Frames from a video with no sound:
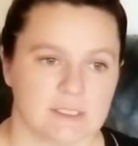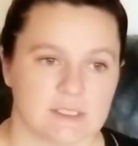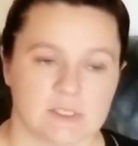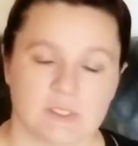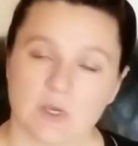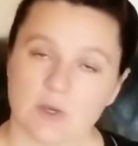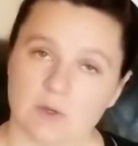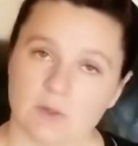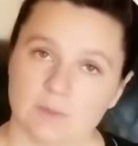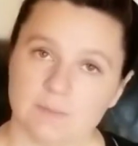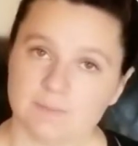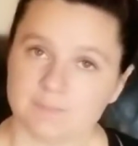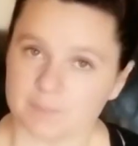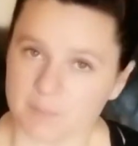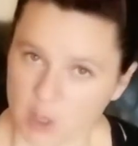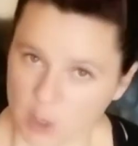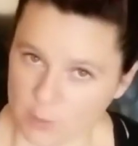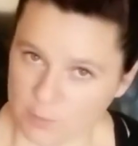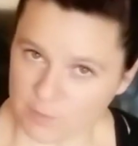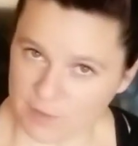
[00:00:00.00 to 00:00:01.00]
So
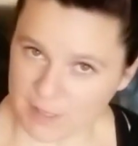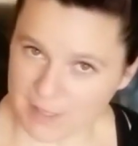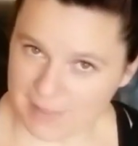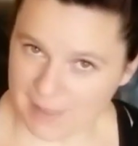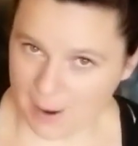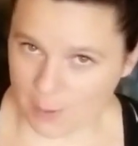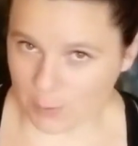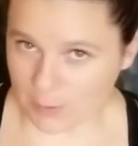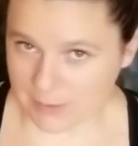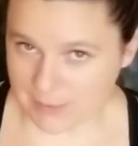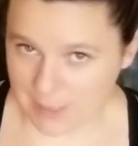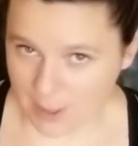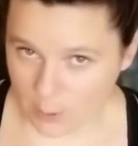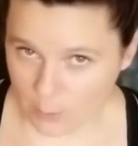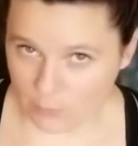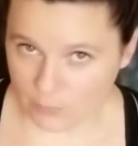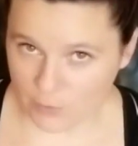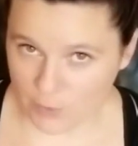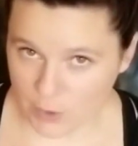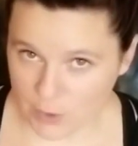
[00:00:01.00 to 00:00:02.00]
hopefully that was
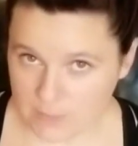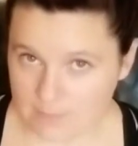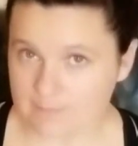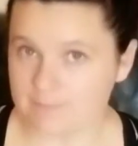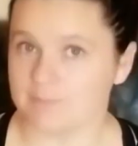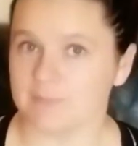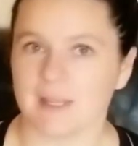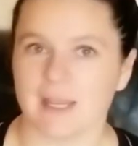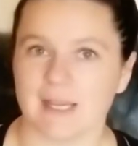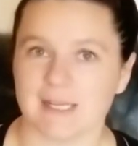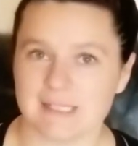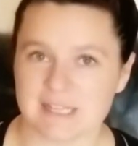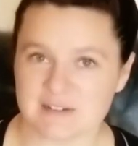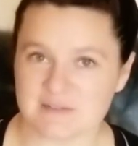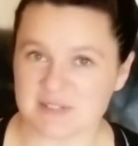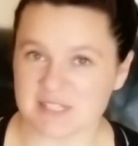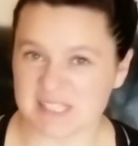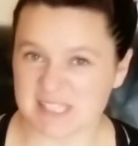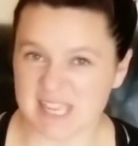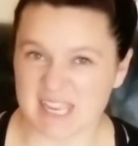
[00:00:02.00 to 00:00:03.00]
helpful. I
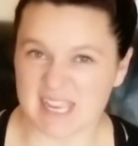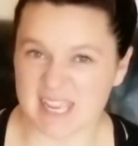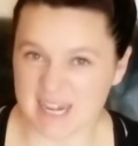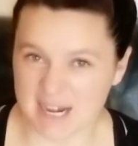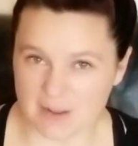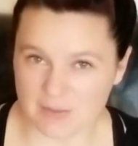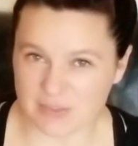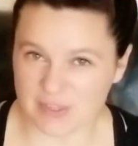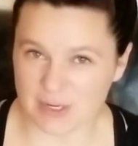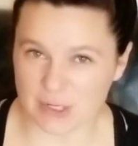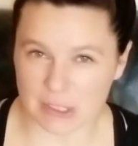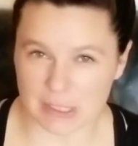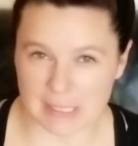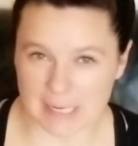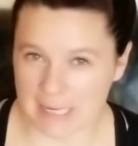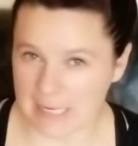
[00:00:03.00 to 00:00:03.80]
definitely say get out there and